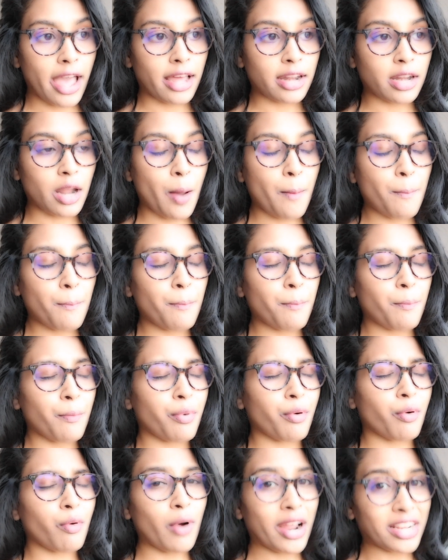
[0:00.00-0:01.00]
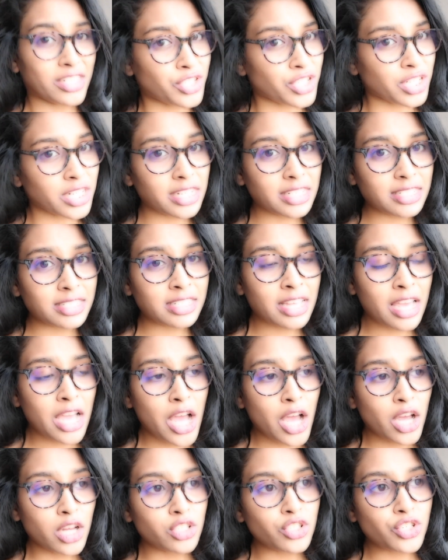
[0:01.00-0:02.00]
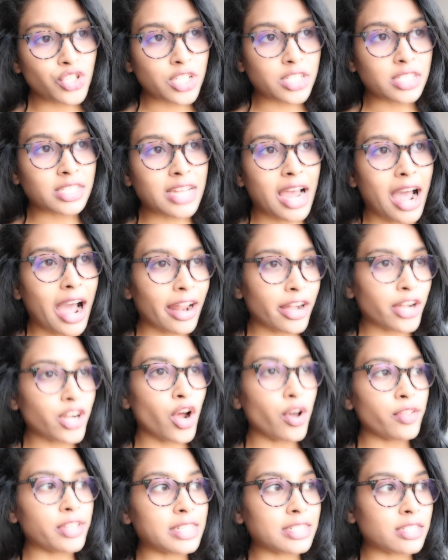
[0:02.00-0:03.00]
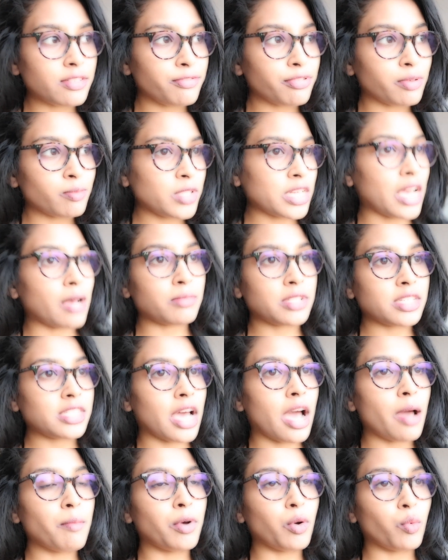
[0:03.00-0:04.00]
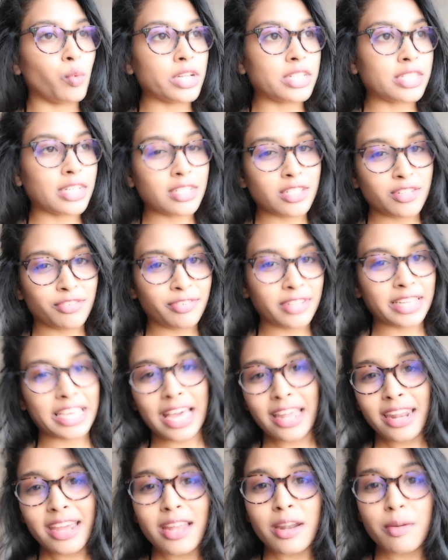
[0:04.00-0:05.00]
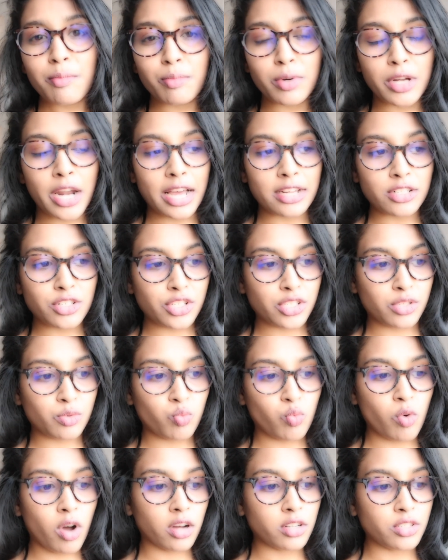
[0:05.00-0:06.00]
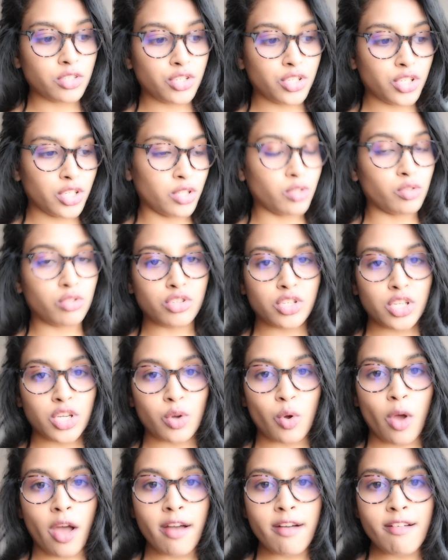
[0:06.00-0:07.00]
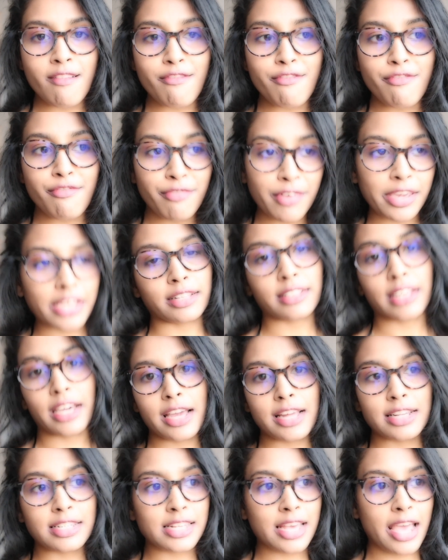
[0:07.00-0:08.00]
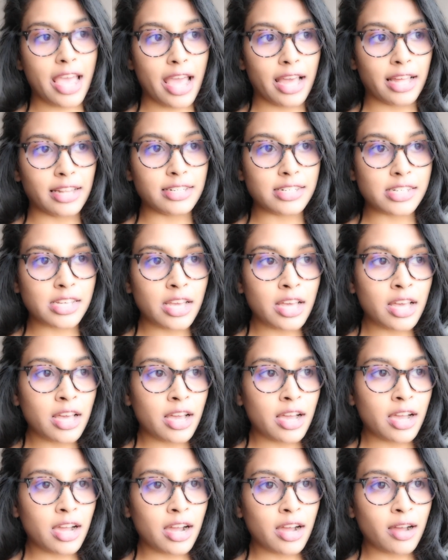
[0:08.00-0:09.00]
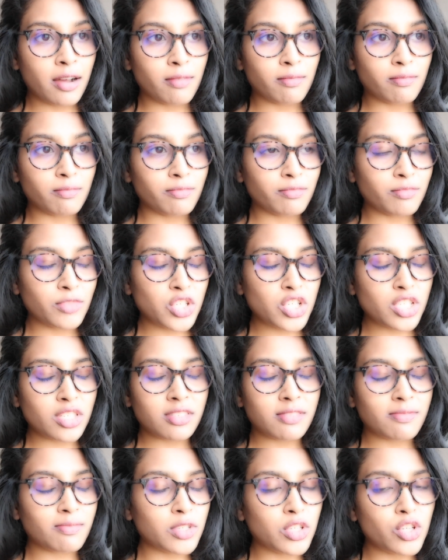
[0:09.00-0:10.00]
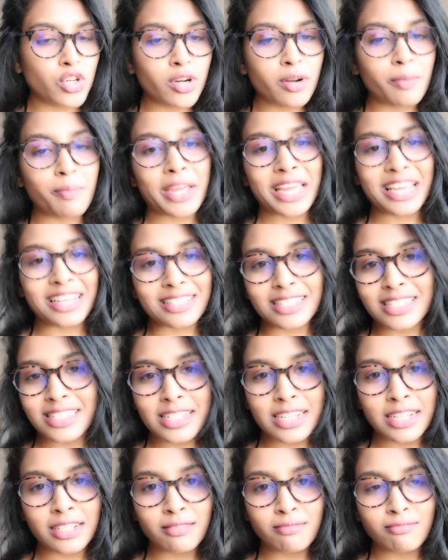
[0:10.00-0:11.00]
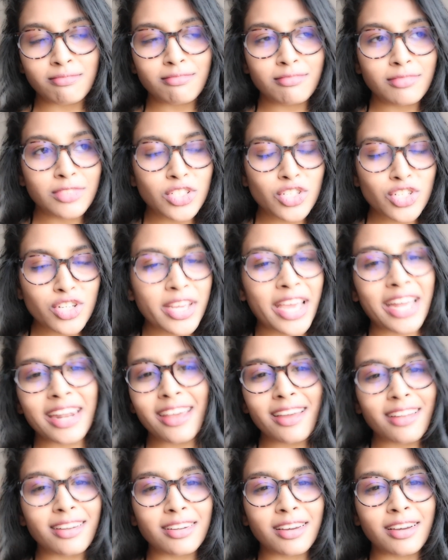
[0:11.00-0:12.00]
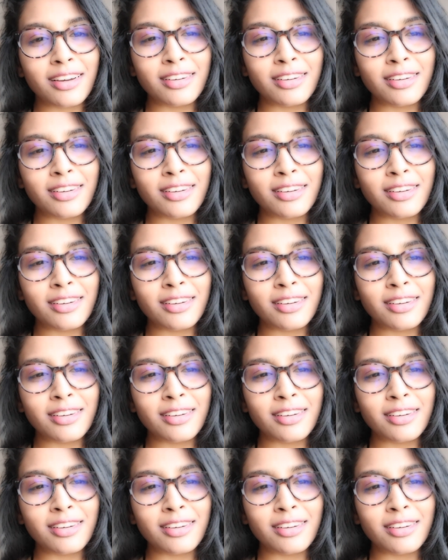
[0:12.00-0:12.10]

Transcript: and precious just I know that from time to time we tend to forget it but I just want you to feel it and just you're a beast do you get it